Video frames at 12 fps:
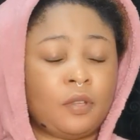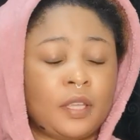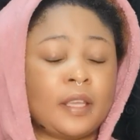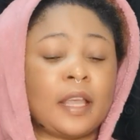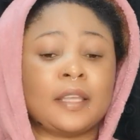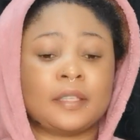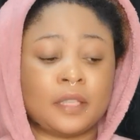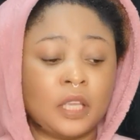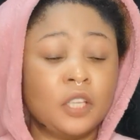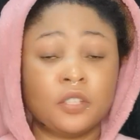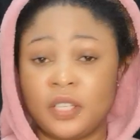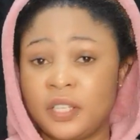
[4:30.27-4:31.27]
Okay guys,
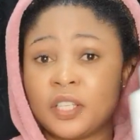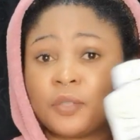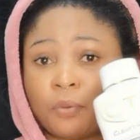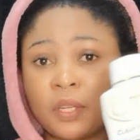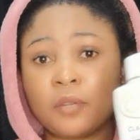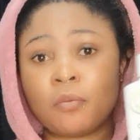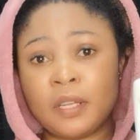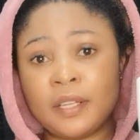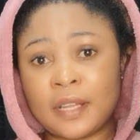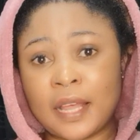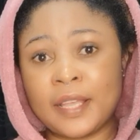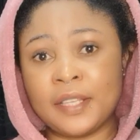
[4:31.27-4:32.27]
so this is really
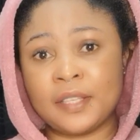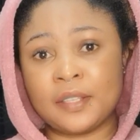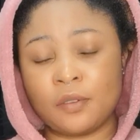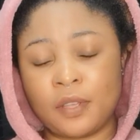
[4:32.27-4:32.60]
nice.